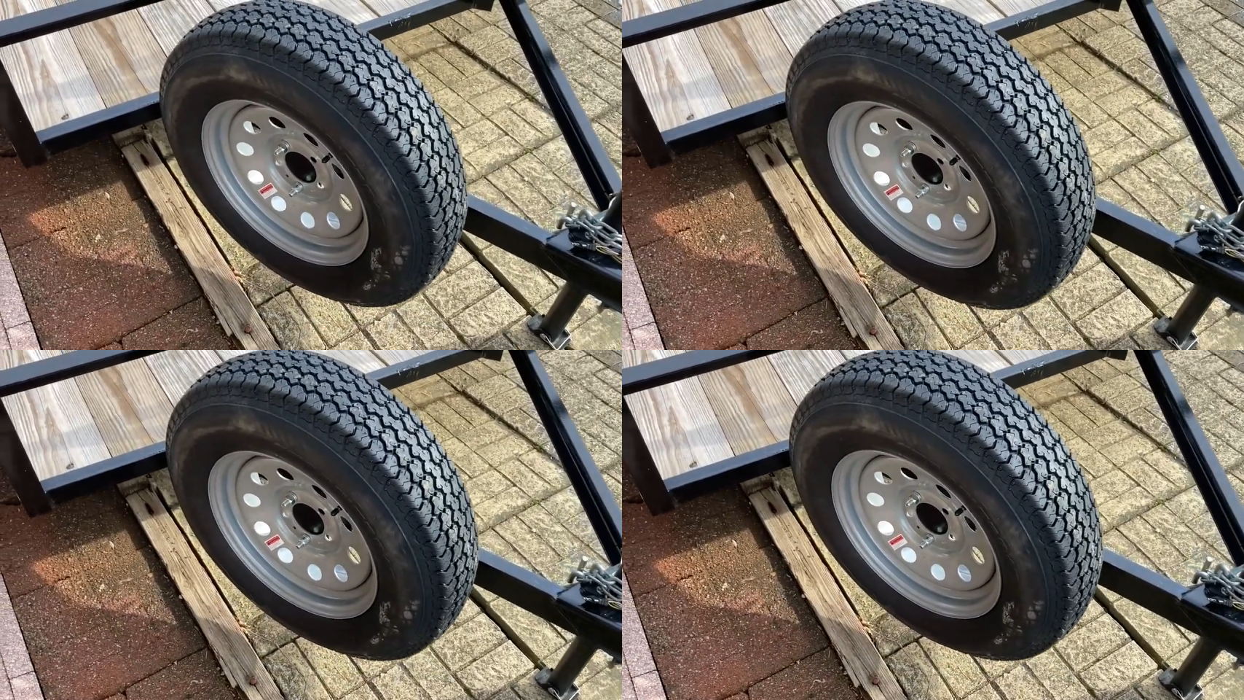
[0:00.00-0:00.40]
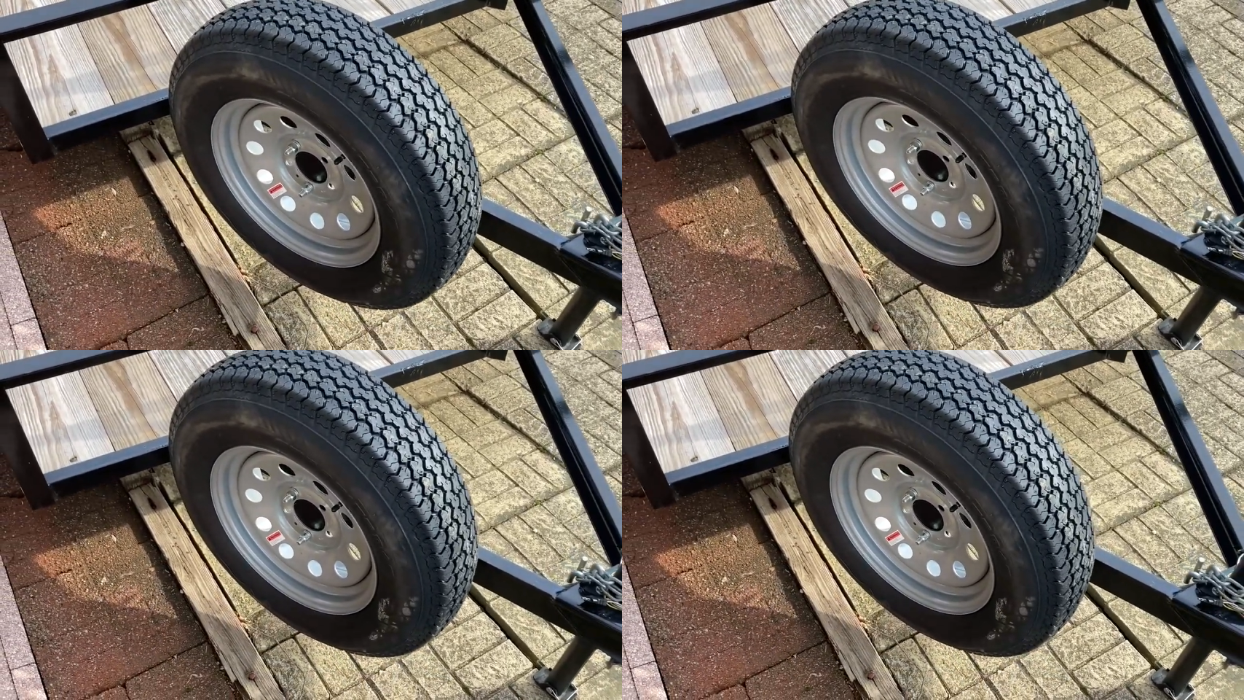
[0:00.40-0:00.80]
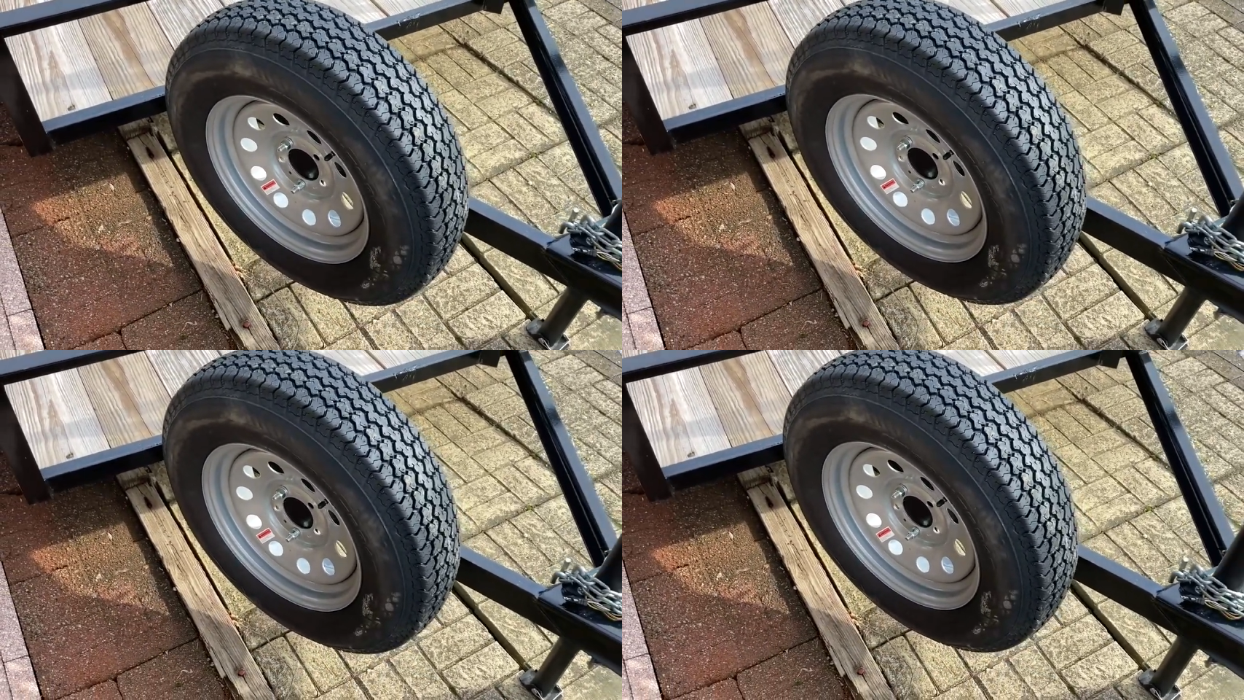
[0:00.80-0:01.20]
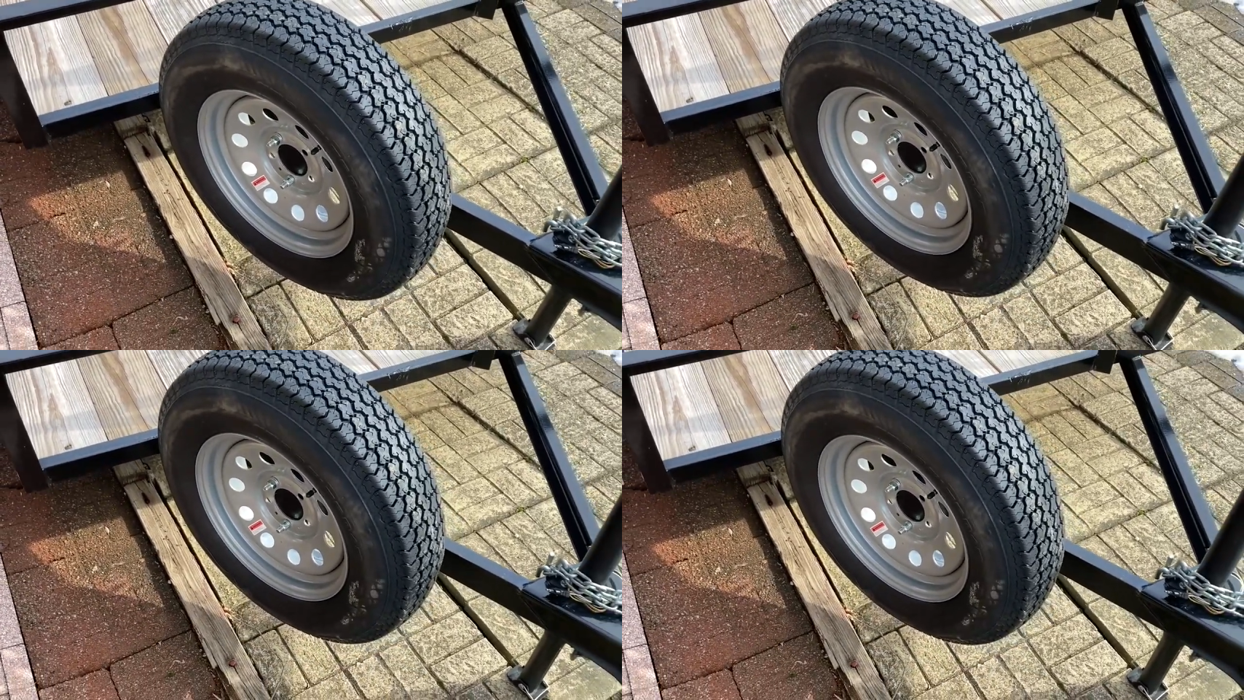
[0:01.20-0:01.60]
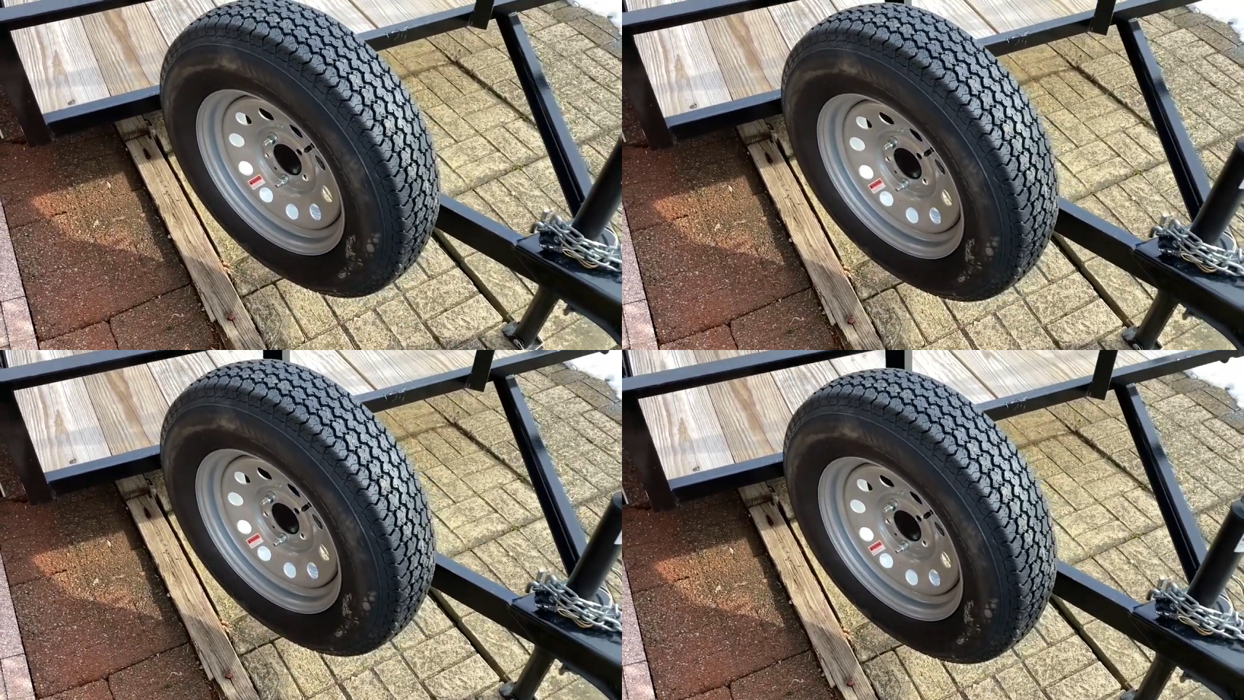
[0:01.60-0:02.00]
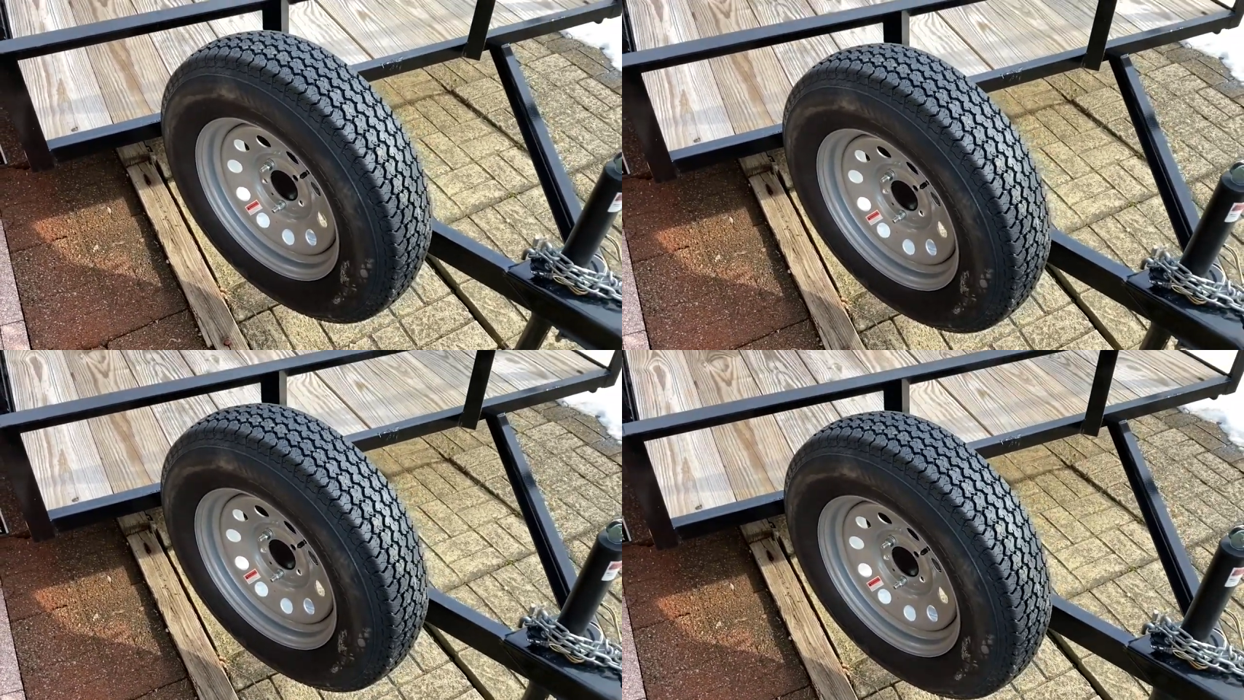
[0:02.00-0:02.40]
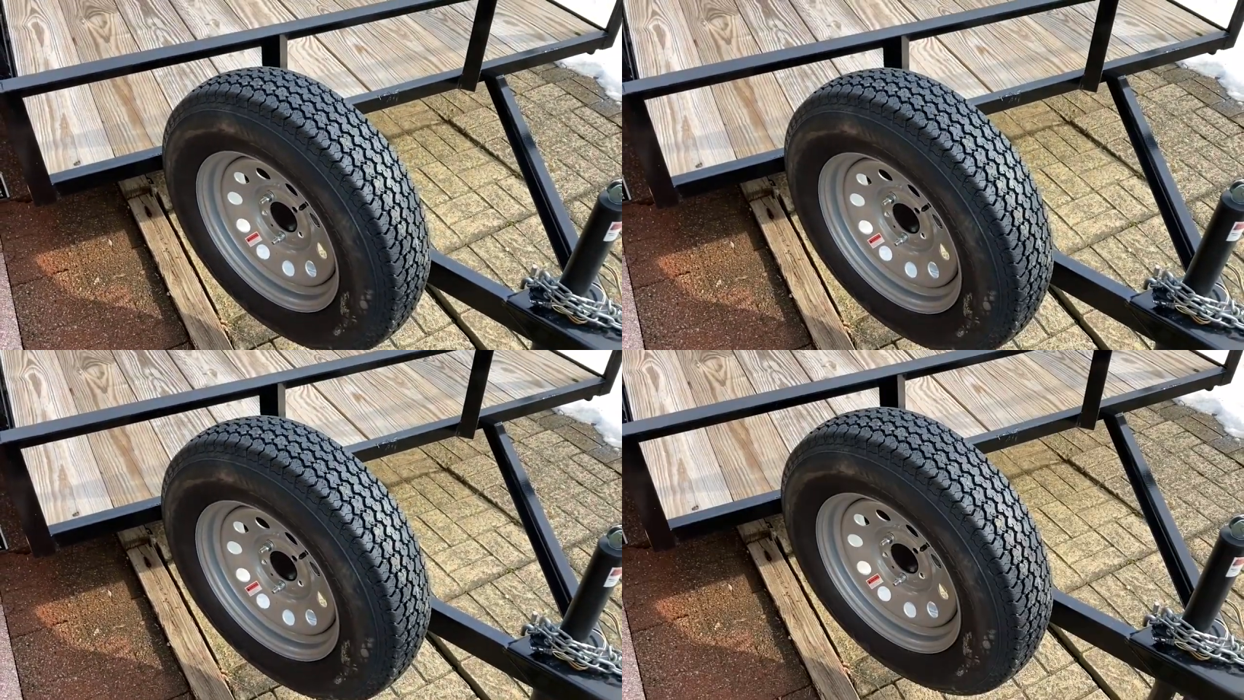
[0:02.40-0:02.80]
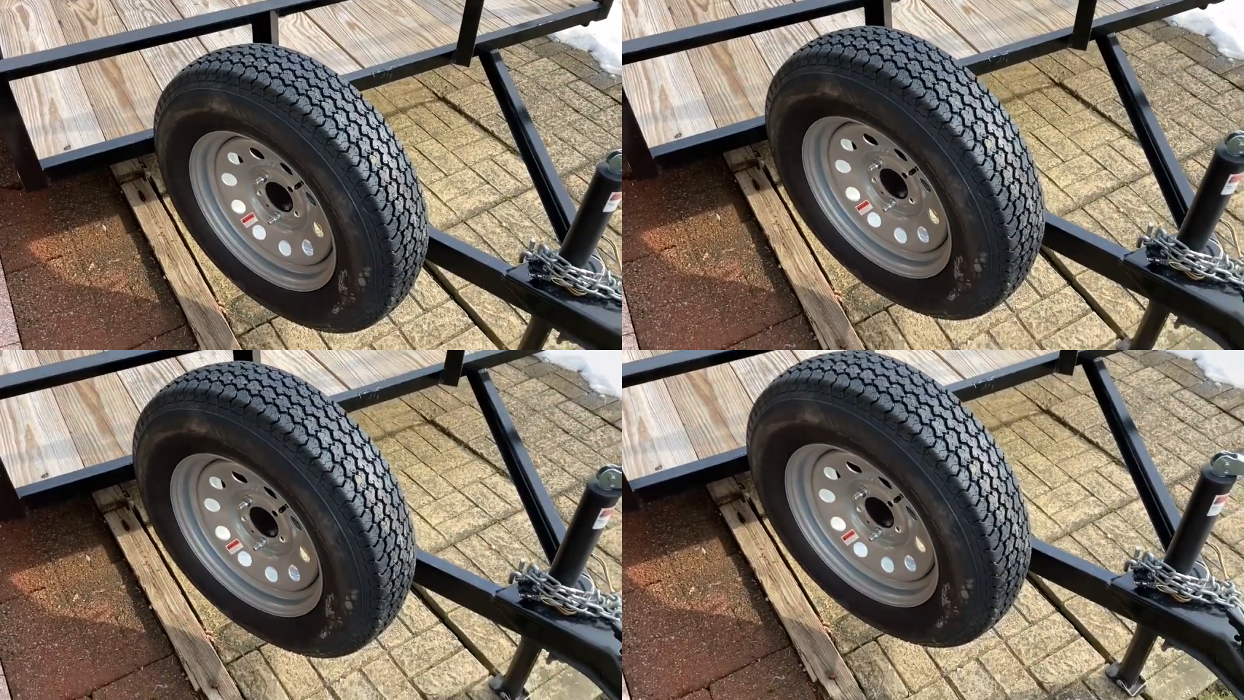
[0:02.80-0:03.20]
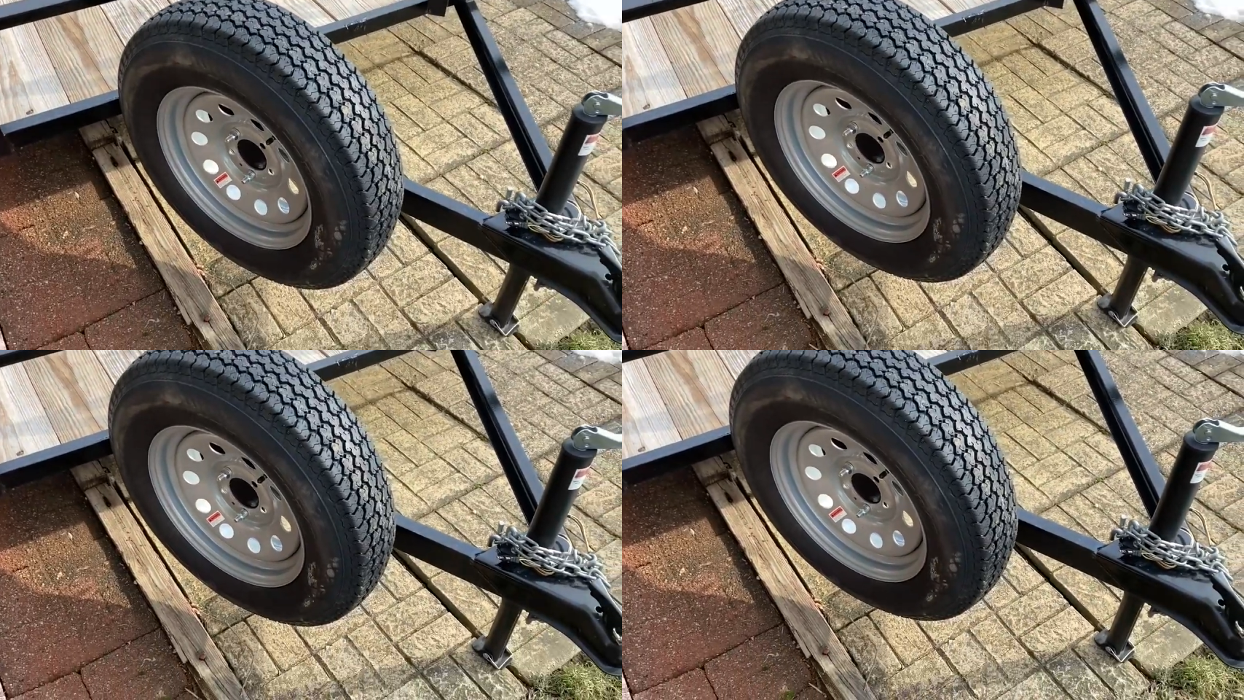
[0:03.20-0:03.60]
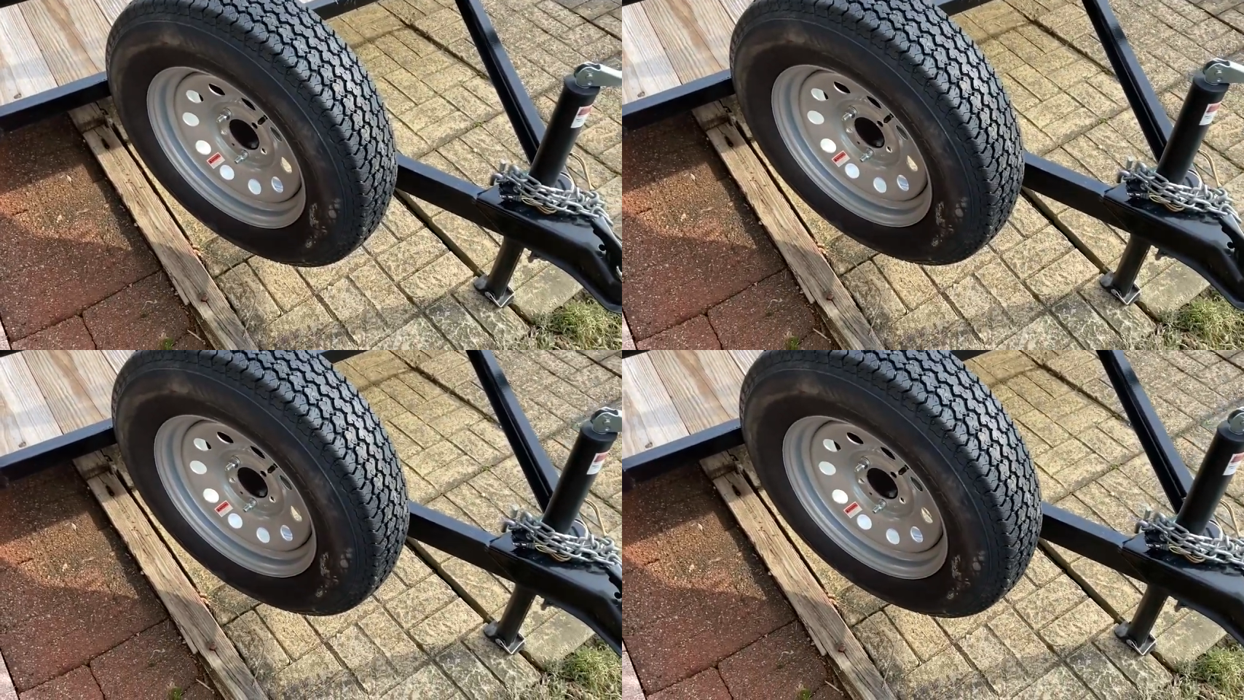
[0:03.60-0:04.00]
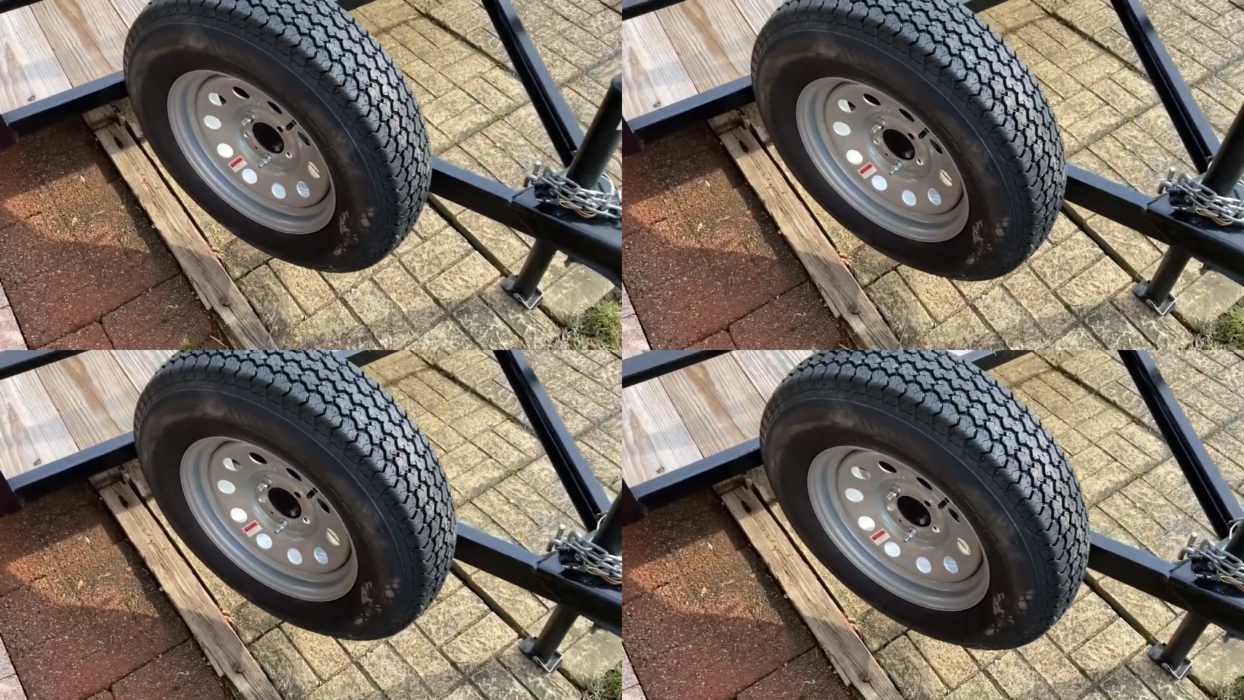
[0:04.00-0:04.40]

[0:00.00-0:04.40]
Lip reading: [unreadable: no face in view]